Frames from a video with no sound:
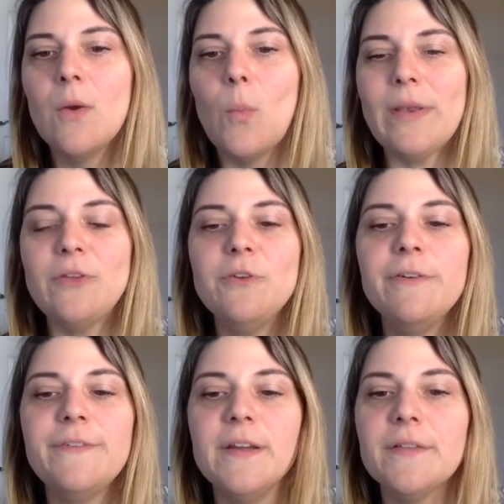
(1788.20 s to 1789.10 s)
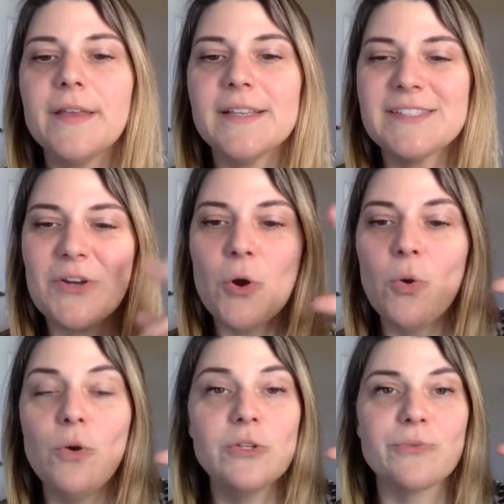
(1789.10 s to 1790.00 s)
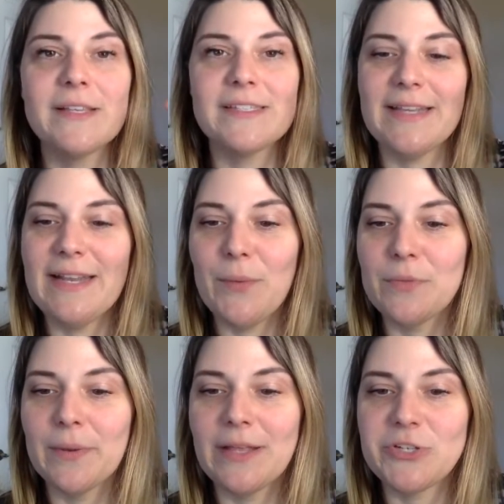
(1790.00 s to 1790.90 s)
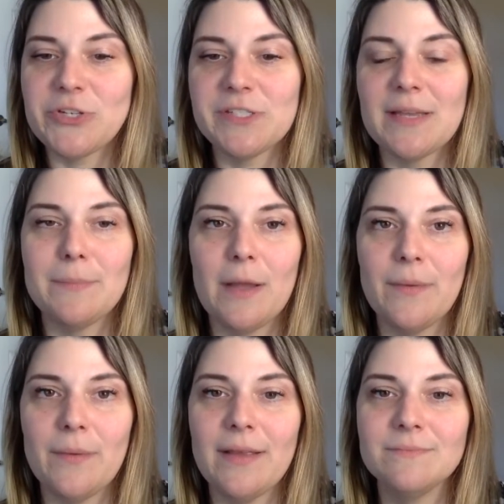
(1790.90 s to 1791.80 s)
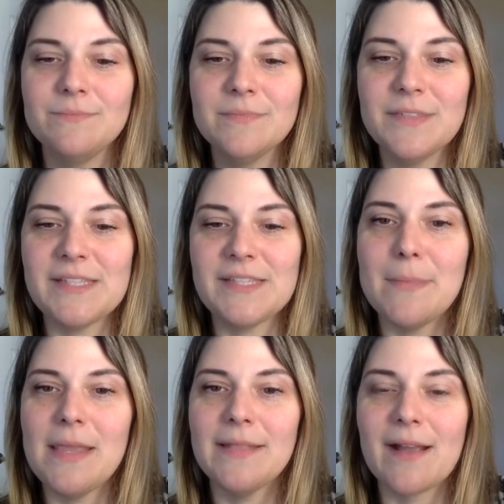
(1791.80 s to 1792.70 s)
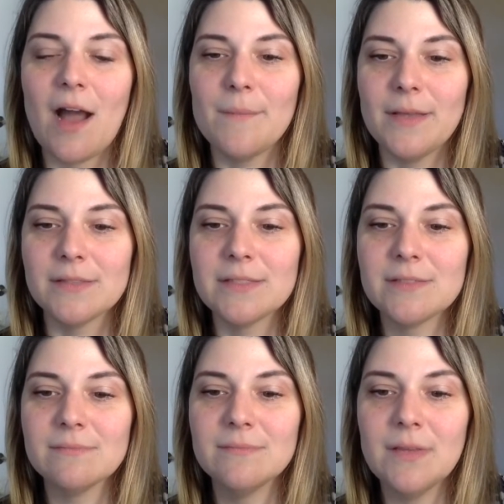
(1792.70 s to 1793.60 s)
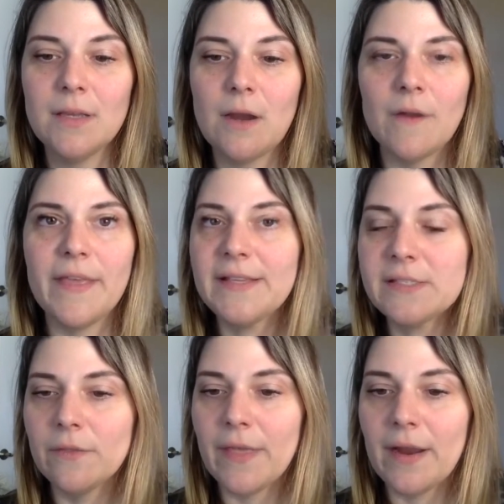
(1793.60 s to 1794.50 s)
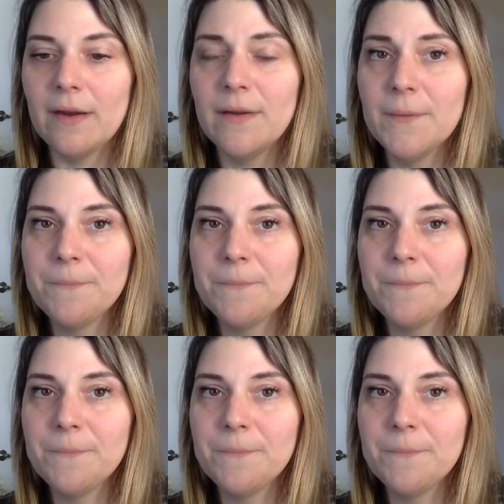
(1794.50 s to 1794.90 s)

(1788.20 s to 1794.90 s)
When you feel this, who's resonating with what I just said, by the way? Say me in the comments. Are they still there?